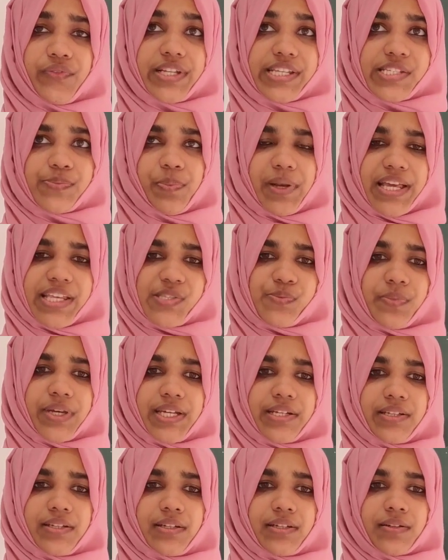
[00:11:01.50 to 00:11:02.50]
of
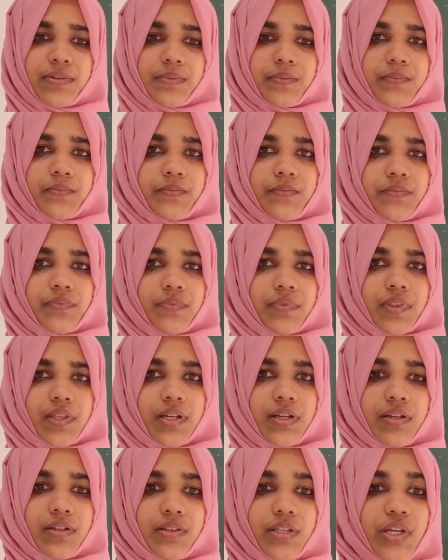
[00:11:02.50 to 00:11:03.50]
displacement?
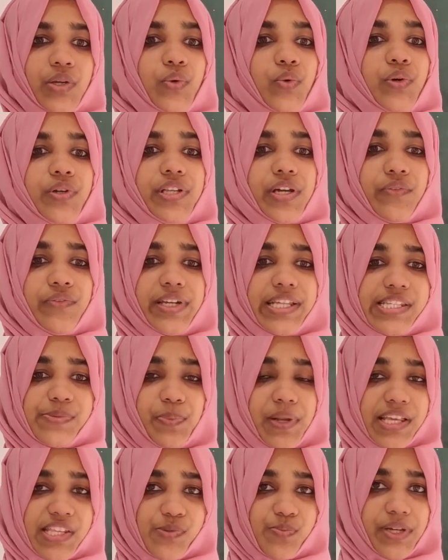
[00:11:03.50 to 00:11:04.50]
The unit of
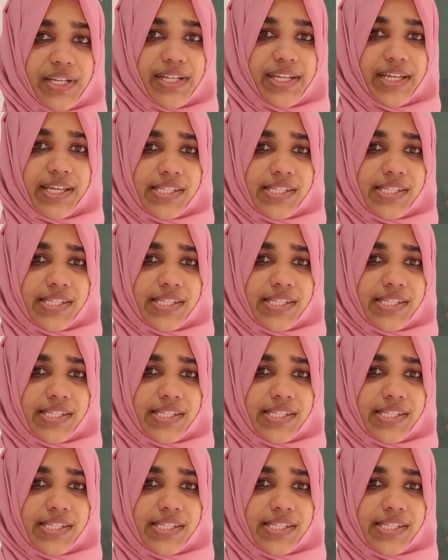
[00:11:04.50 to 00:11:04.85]
displacement